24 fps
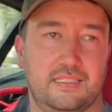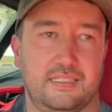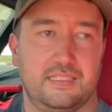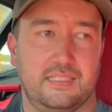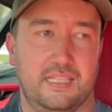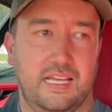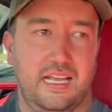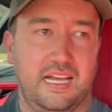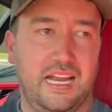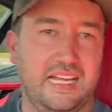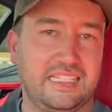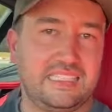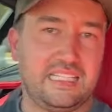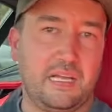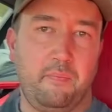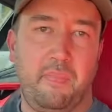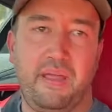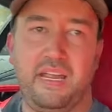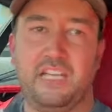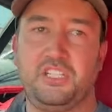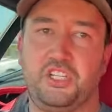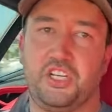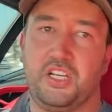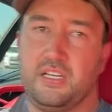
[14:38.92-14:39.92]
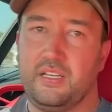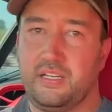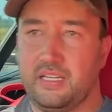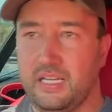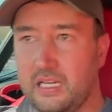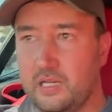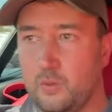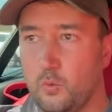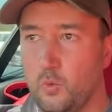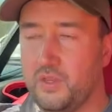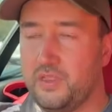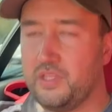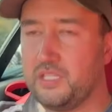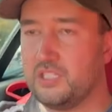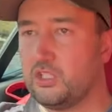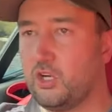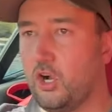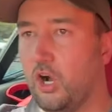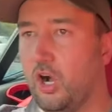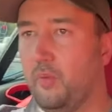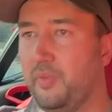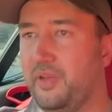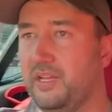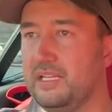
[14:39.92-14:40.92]
And as I mentioned, with this
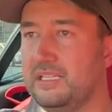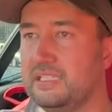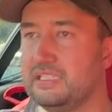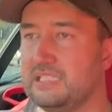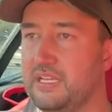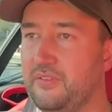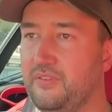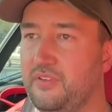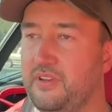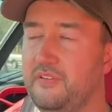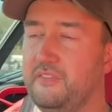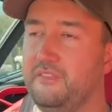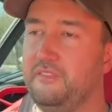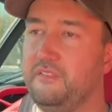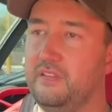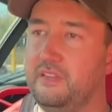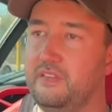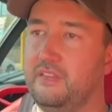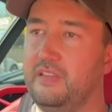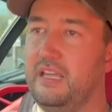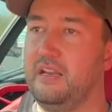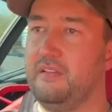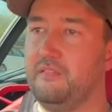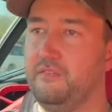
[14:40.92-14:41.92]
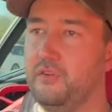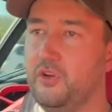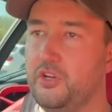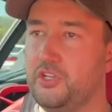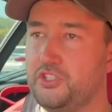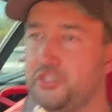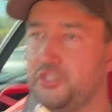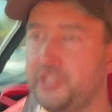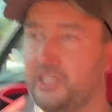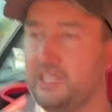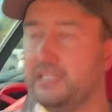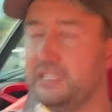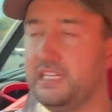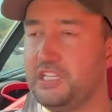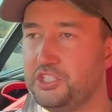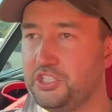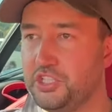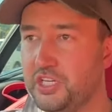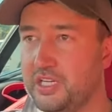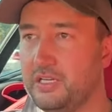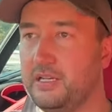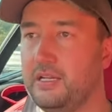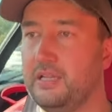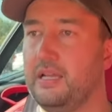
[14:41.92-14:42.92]
car being the 75th anniversary
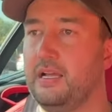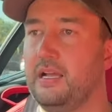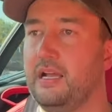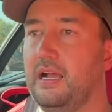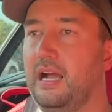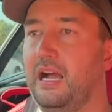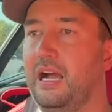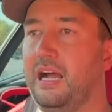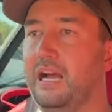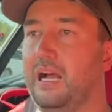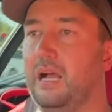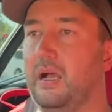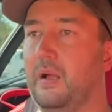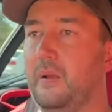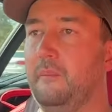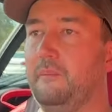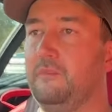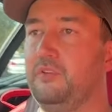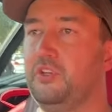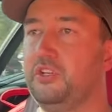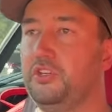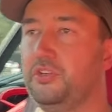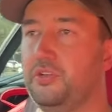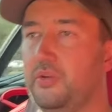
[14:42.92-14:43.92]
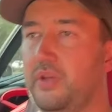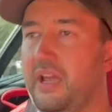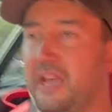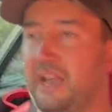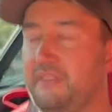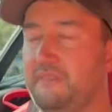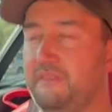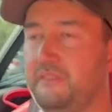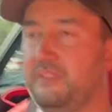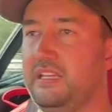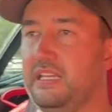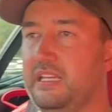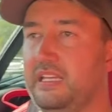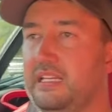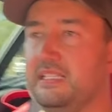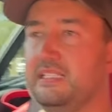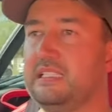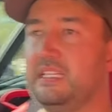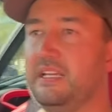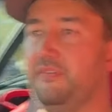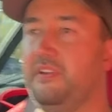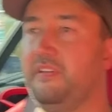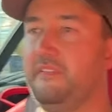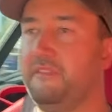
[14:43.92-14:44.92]
edition, you do have the
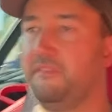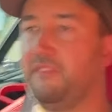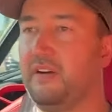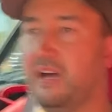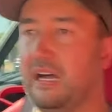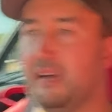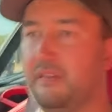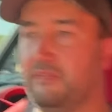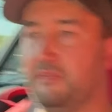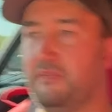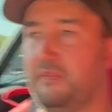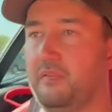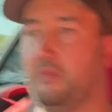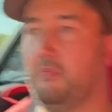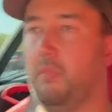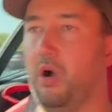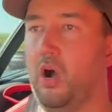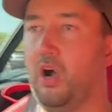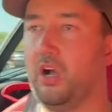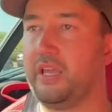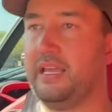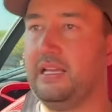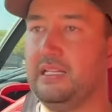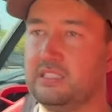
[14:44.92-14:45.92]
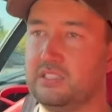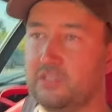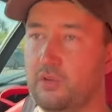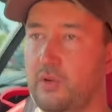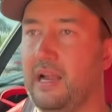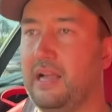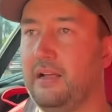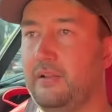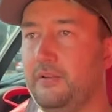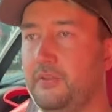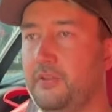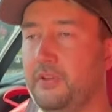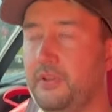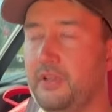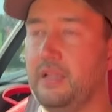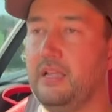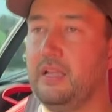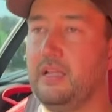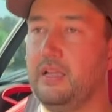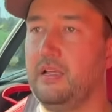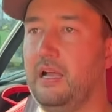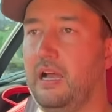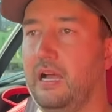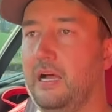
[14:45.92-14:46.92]
75 markings around.
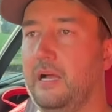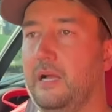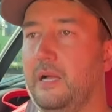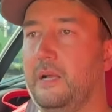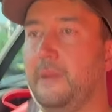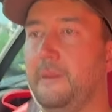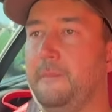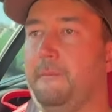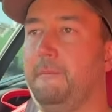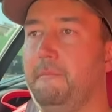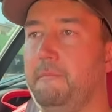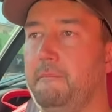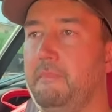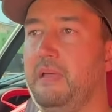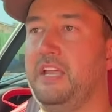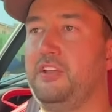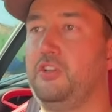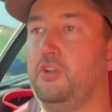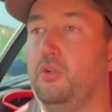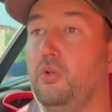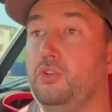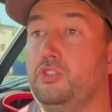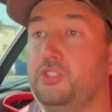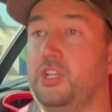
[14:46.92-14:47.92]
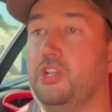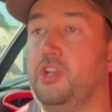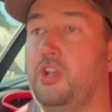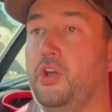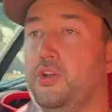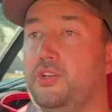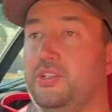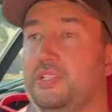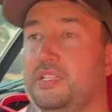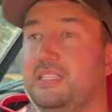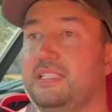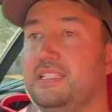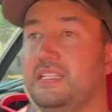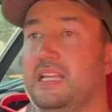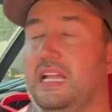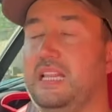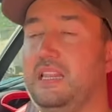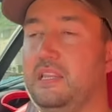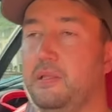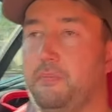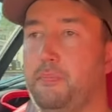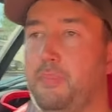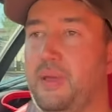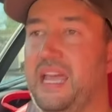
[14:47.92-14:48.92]
And you'll also notice that
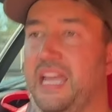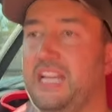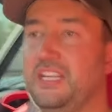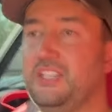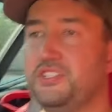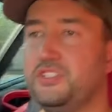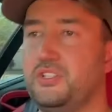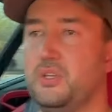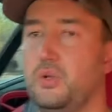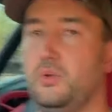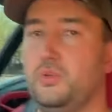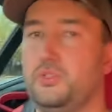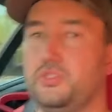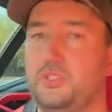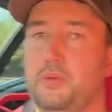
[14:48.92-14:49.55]
the badges are also